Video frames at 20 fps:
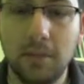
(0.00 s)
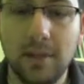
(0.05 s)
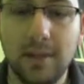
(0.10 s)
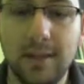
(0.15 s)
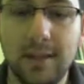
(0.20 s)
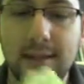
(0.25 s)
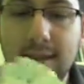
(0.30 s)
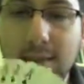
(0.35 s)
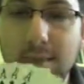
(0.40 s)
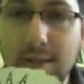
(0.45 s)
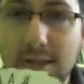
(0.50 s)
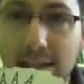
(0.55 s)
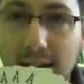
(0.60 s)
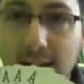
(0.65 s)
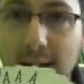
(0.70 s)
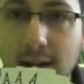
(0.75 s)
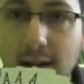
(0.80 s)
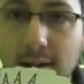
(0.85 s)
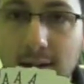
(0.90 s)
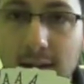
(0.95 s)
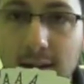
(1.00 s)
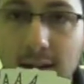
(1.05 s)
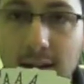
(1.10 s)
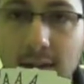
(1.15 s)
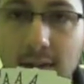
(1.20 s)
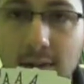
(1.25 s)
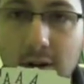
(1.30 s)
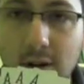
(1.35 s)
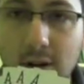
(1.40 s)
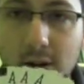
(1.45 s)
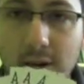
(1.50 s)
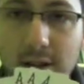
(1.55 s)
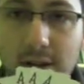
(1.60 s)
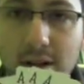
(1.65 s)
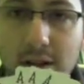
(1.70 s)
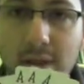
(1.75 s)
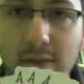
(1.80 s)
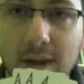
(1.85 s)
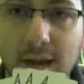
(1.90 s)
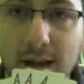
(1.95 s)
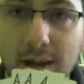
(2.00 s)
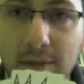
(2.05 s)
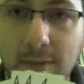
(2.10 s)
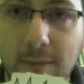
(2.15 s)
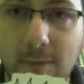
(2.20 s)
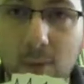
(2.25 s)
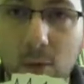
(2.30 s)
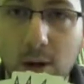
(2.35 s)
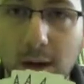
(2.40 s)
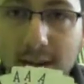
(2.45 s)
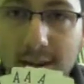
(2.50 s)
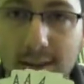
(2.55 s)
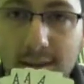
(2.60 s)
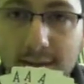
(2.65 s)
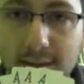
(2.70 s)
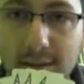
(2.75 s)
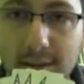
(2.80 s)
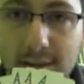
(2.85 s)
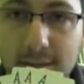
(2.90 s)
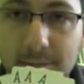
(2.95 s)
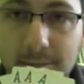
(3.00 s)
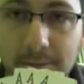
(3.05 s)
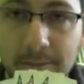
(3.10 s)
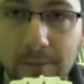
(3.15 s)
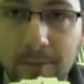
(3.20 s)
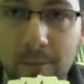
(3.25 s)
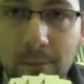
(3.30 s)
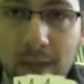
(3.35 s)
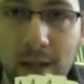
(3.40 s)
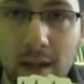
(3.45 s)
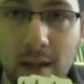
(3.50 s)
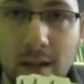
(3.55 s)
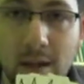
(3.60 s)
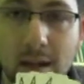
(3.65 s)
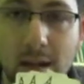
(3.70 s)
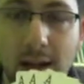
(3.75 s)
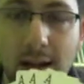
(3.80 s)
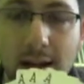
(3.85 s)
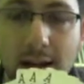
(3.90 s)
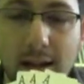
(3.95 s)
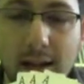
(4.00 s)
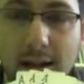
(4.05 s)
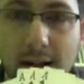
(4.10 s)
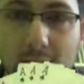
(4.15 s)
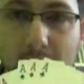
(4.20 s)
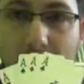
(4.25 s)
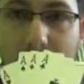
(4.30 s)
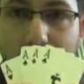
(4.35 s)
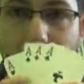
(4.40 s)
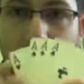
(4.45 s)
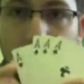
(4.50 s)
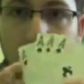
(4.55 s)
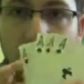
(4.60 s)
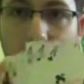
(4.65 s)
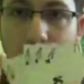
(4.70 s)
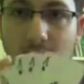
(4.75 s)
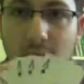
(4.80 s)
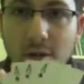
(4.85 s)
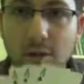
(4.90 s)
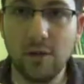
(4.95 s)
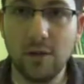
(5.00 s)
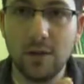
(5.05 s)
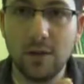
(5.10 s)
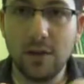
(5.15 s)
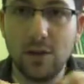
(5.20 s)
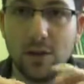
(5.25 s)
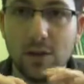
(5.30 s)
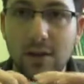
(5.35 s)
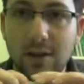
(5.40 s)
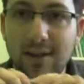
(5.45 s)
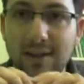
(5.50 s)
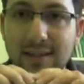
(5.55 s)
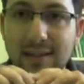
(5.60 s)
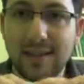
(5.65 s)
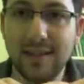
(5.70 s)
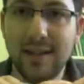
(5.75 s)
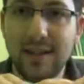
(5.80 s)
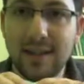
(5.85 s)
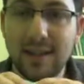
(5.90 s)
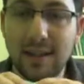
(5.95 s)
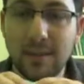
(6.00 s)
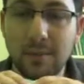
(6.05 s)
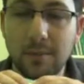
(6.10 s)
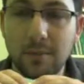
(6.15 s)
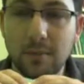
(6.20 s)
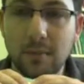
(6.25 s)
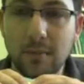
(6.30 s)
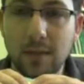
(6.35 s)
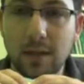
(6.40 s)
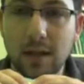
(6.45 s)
subset of a deck of cards, here I've got the 4 aces, and I were to flip these over so you couldn't see them,